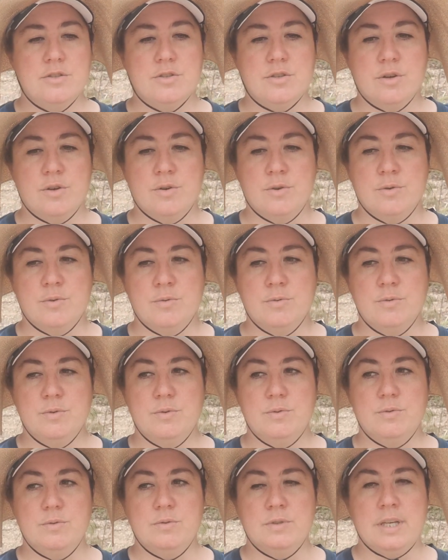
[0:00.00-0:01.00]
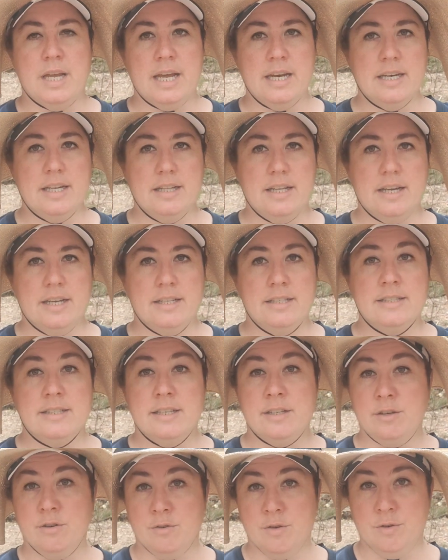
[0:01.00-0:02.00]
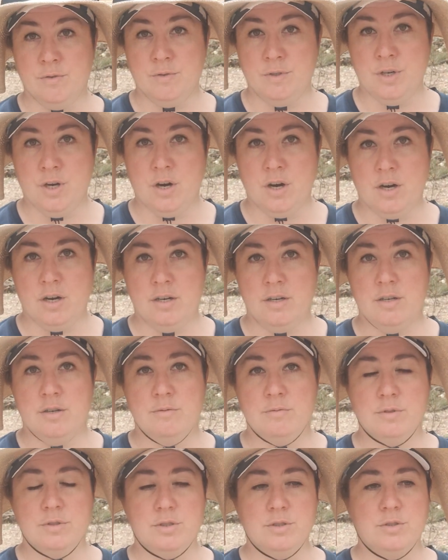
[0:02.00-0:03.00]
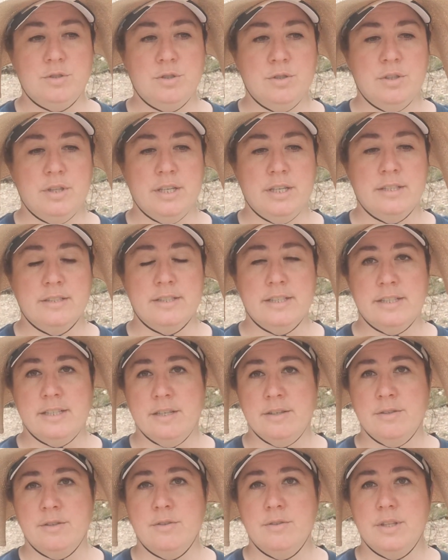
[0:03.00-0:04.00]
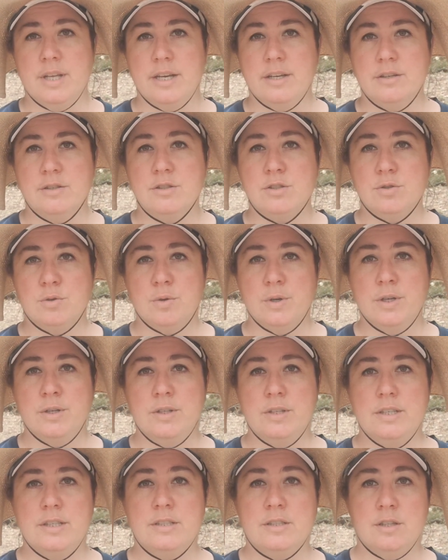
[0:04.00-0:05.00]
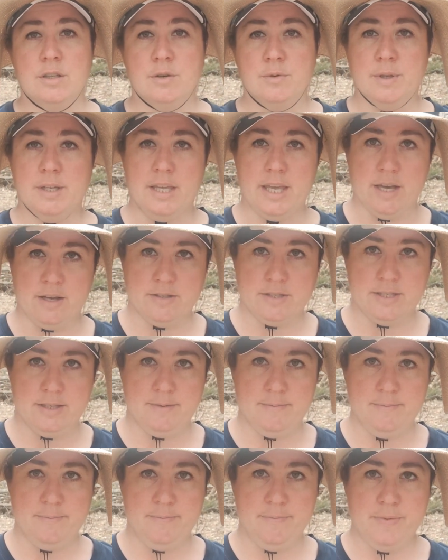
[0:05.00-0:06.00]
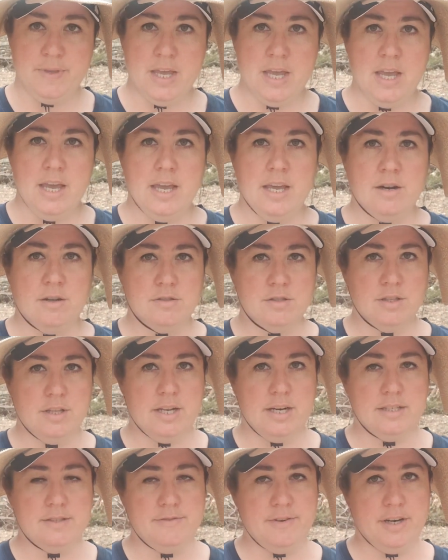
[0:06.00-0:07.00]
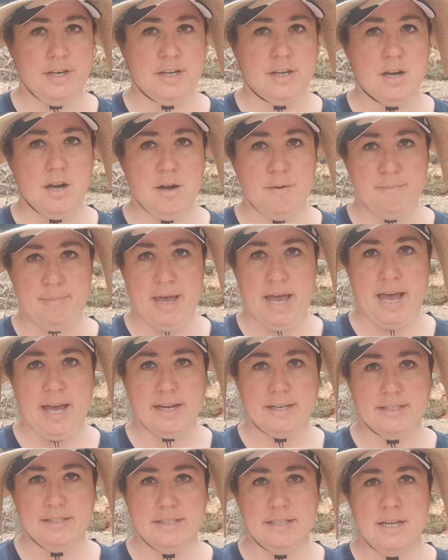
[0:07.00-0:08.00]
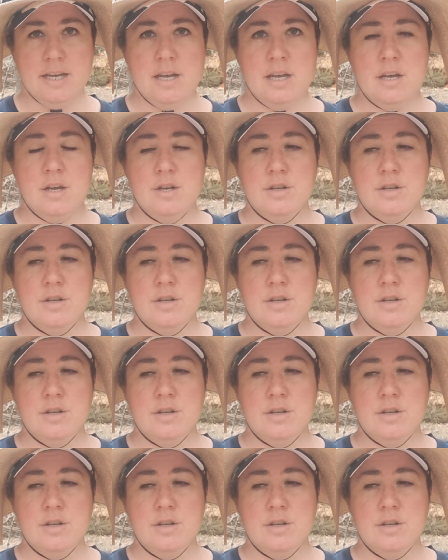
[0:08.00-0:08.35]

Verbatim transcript: So, dandelions in your own yard will do two things they tell you that your soil is low in calcium and also that it's very compact.